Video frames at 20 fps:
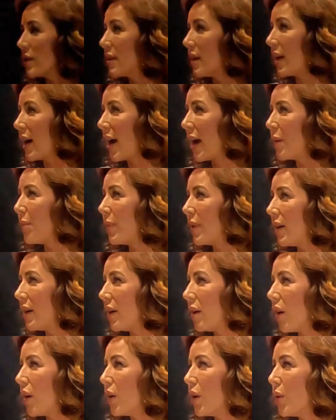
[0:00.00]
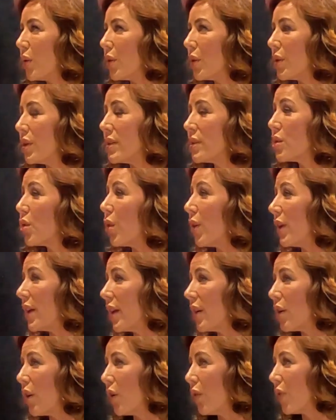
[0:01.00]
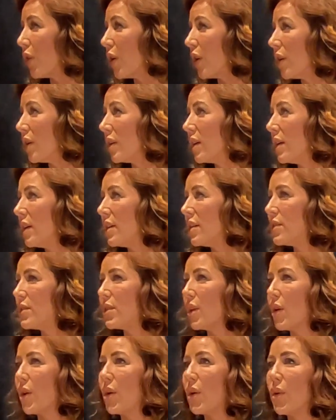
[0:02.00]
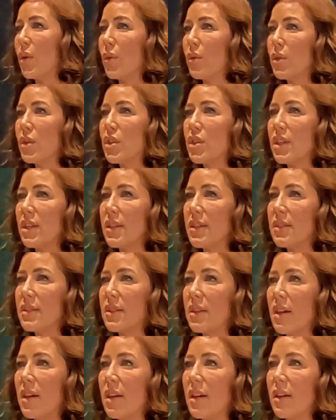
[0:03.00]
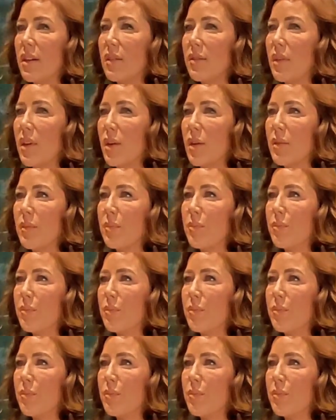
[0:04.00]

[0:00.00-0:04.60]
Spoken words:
that I'm in, our owner is Courtney Covert. So she's an